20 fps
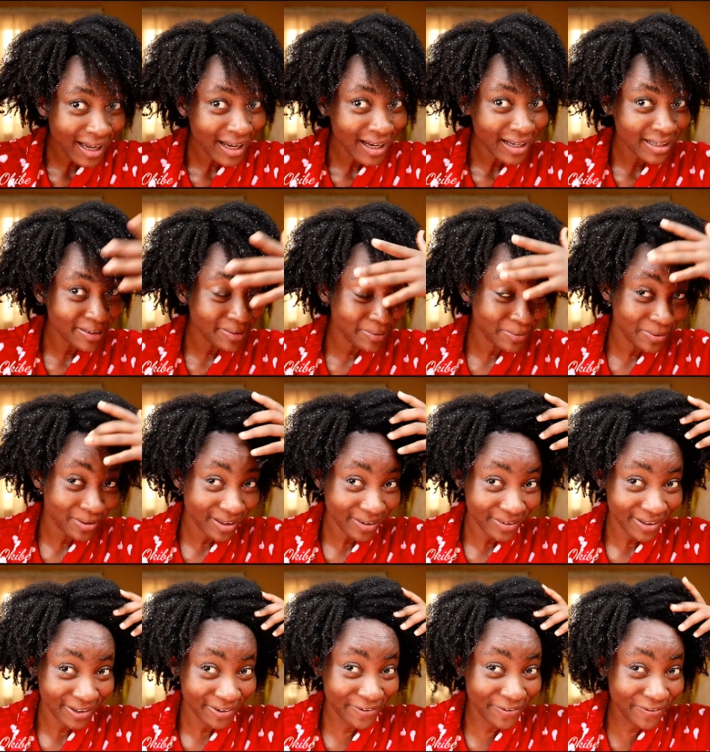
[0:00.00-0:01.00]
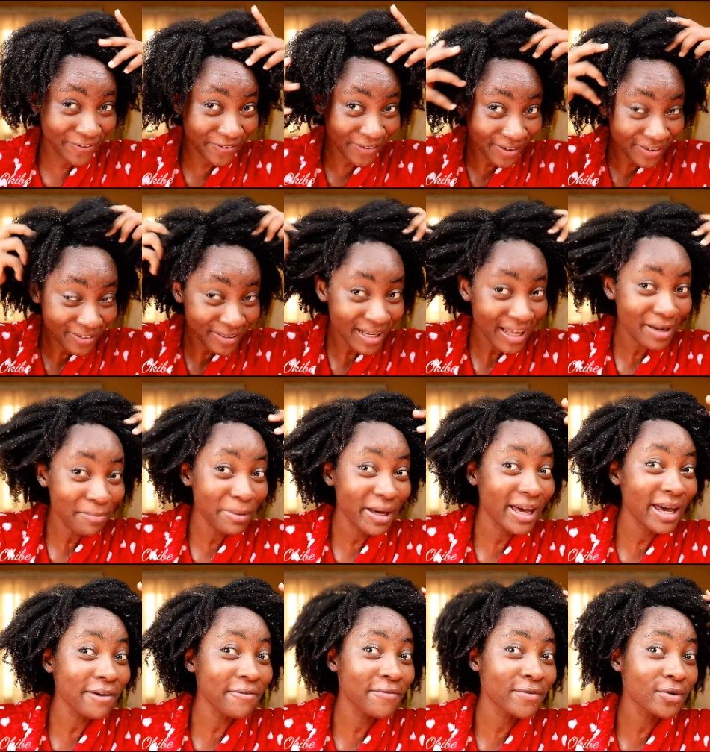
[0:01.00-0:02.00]
I don't know how I feel. Like my
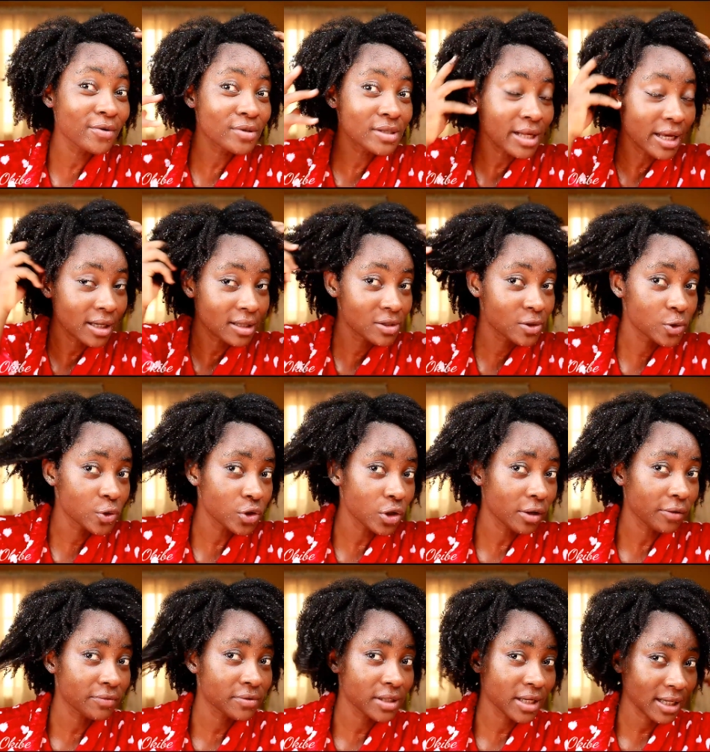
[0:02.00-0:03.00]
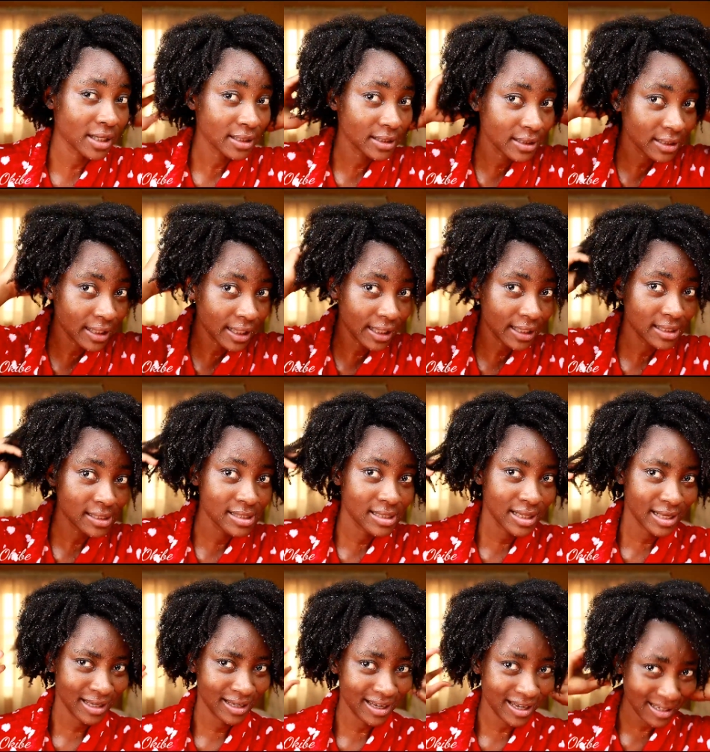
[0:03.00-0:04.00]
hair feels like soft and nice,
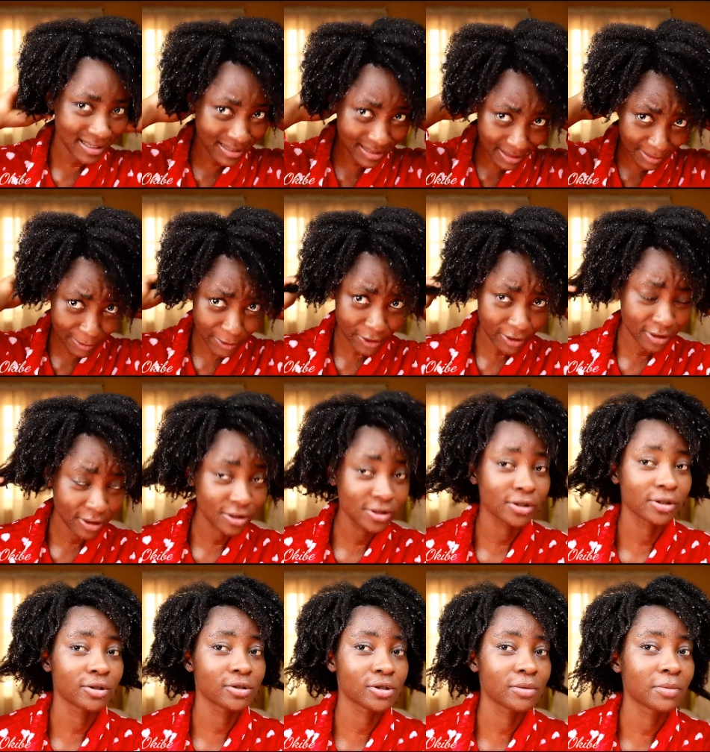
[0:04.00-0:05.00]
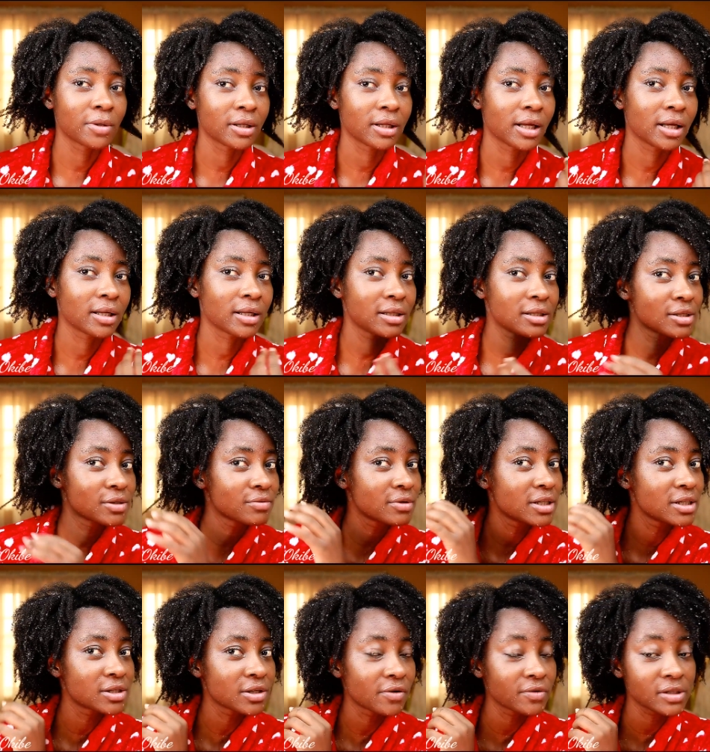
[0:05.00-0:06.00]
like I deep condition or something. Like it's
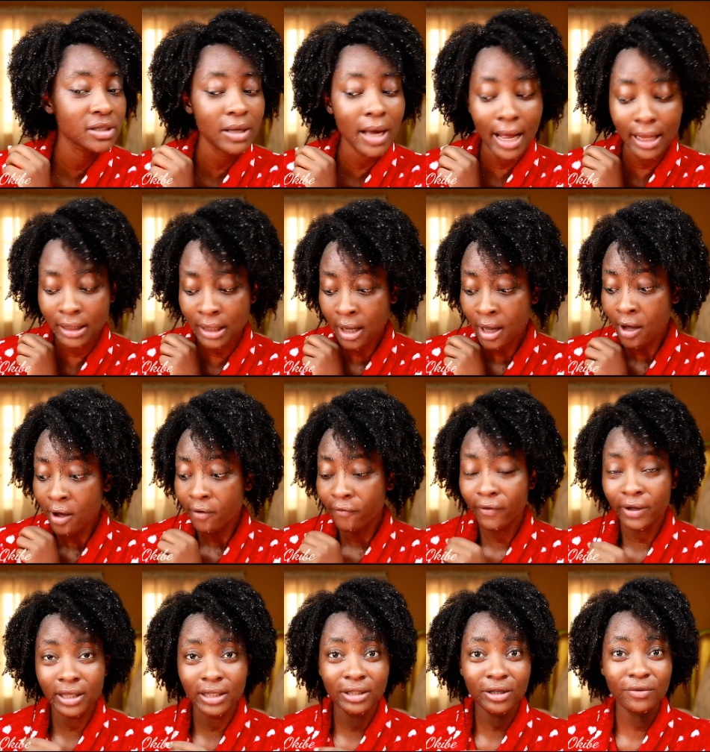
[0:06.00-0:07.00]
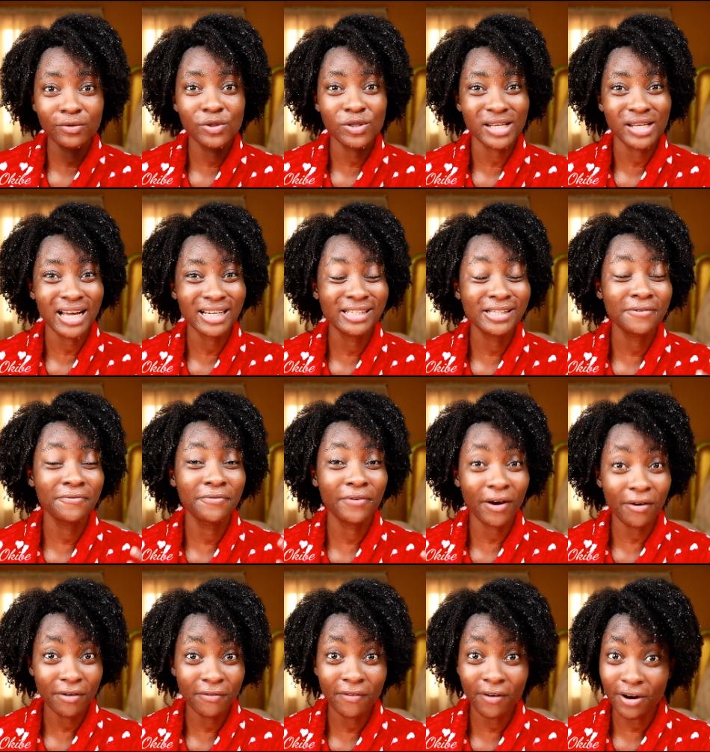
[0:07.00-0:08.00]
really soft, and funny enough, it was actually
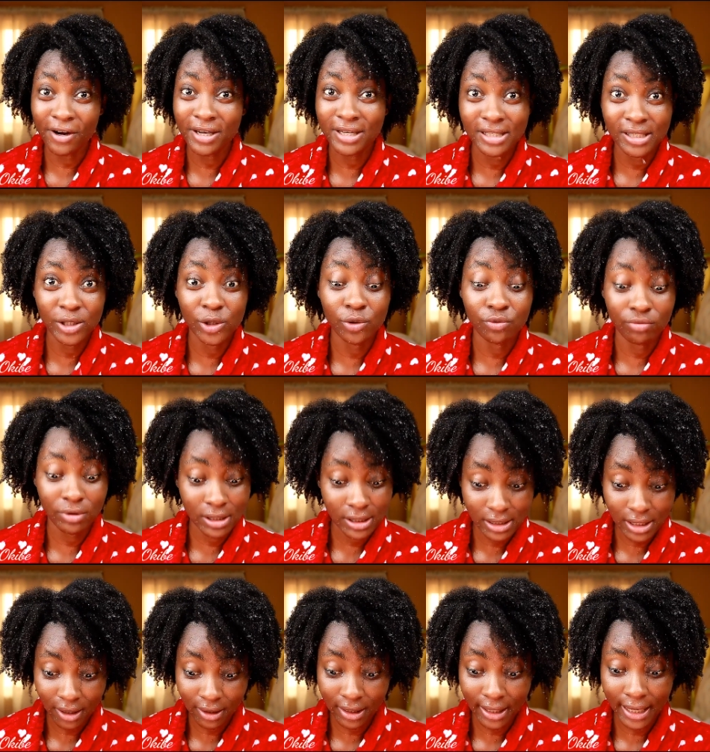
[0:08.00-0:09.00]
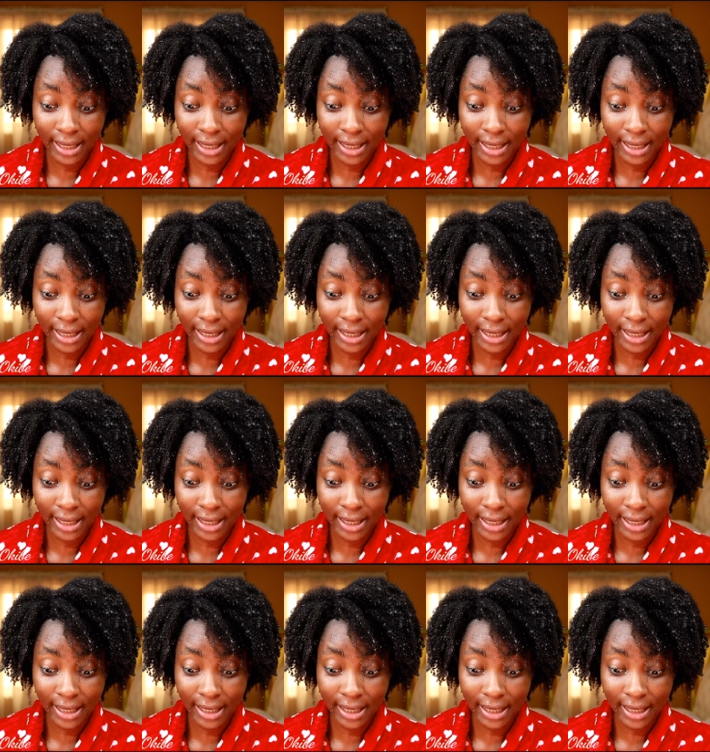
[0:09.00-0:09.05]
very easy to rinse out.